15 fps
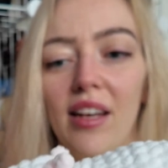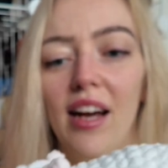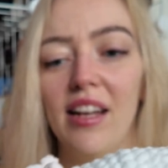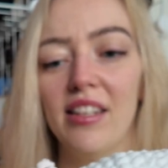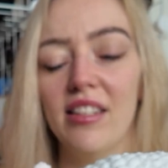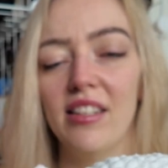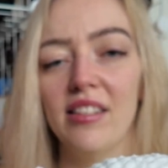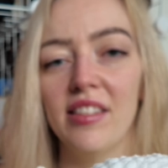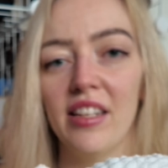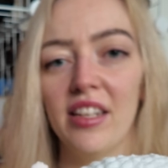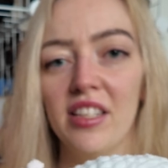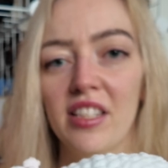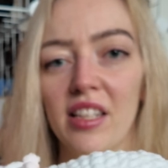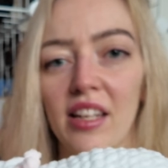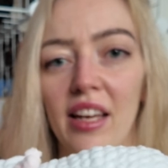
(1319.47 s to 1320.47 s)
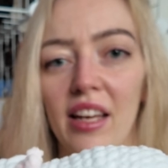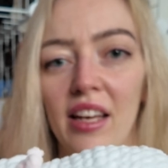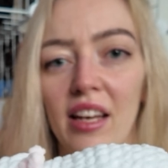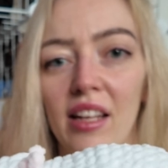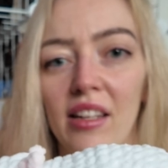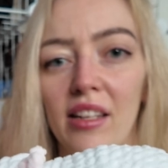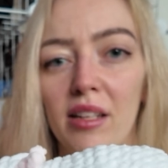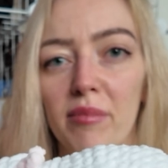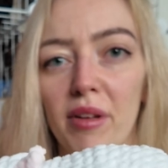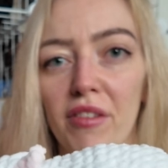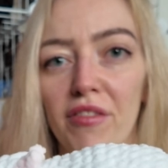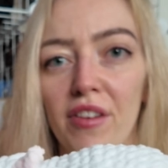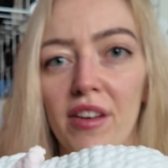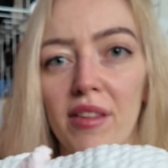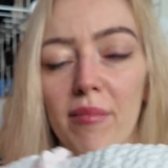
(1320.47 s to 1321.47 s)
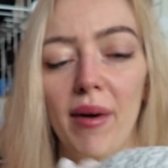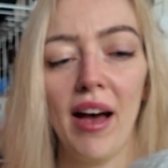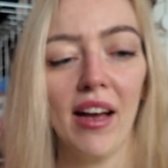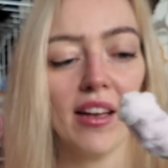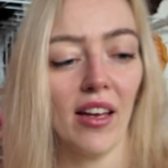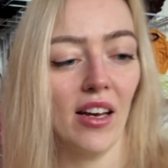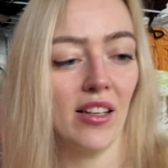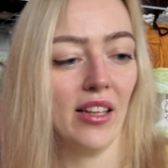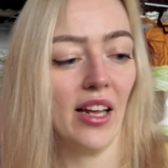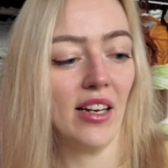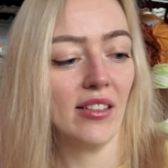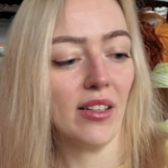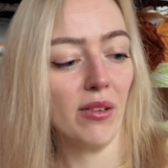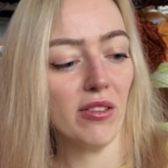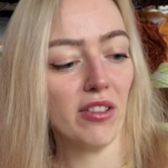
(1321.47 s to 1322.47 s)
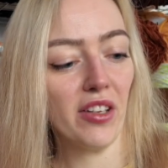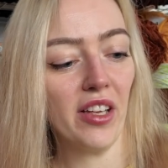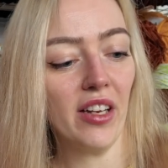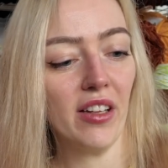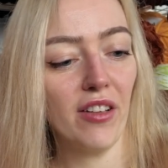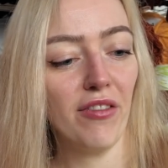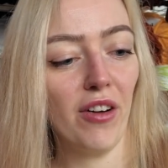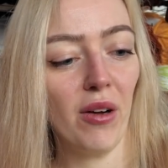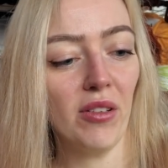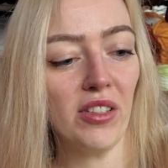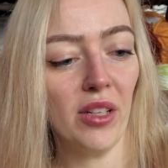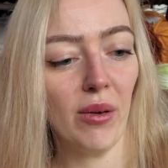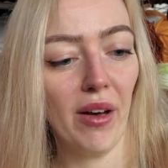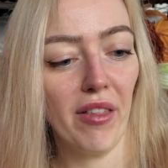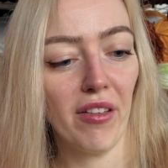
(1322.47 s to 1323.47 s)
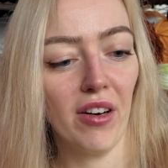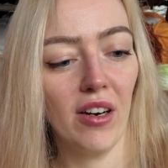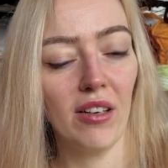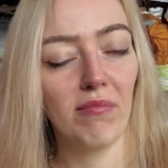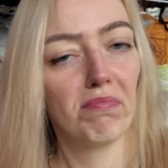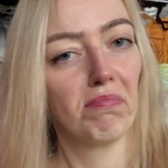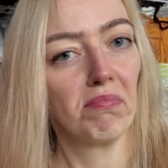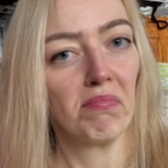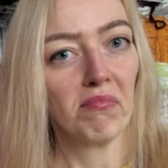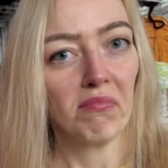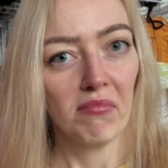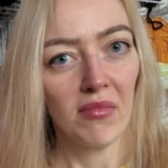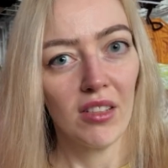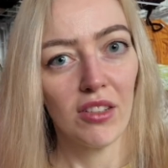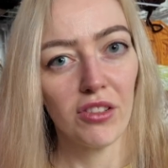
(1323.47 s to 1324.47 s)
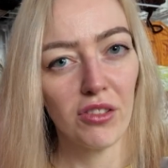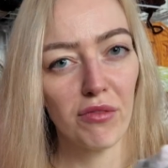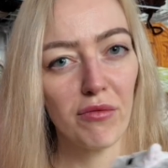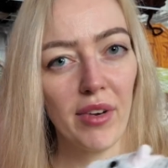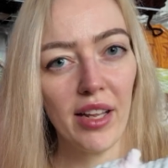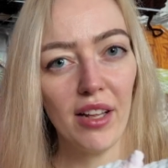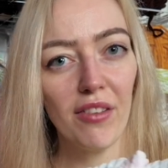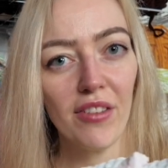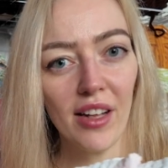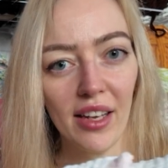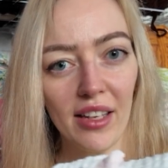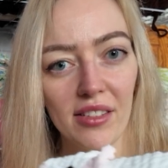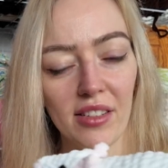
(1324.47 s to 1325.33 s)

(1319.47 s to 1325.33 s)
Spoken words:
I did this initially a little bit further back, and then as I was looking at the photo I thought, doesn't really feel like